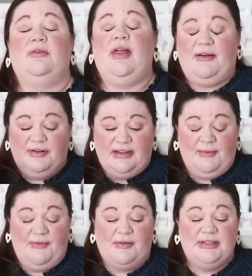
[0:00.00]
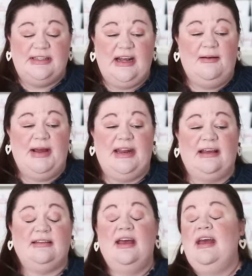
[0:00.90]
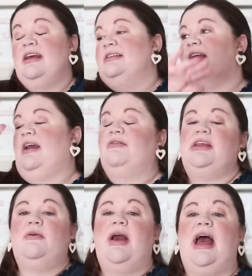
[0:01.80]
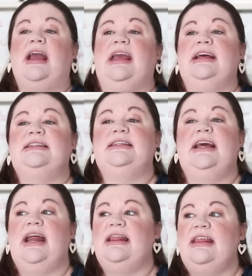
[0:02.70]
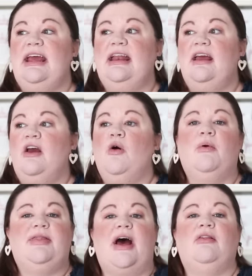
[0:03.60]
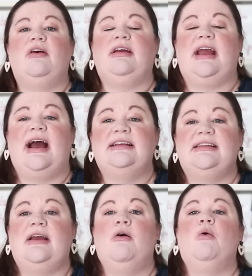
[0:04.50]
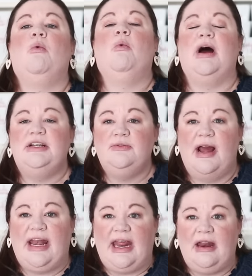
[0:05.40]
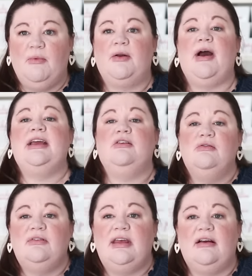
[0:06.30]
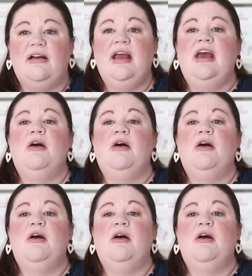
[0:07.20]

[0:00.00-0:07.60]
So like, for example, if I was sitting at my desk, take everything away, I can't see it. And then without looking, I say, what do I need? What do I use here?